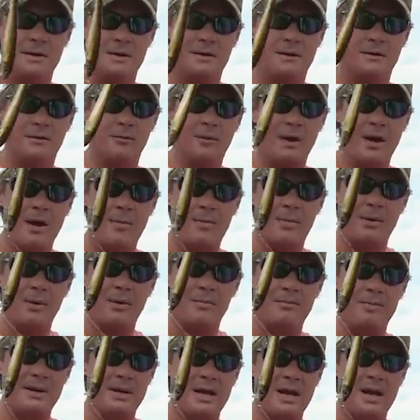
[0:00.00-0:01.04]
the
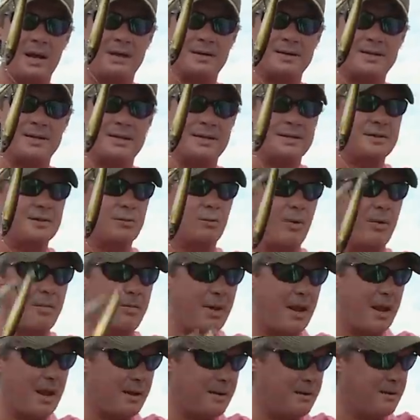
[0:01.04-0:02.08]
Rapala BX swim
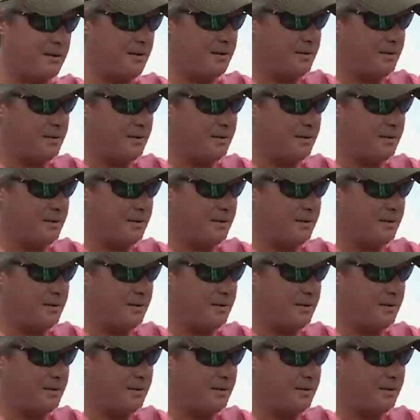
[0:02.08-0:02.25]
bait.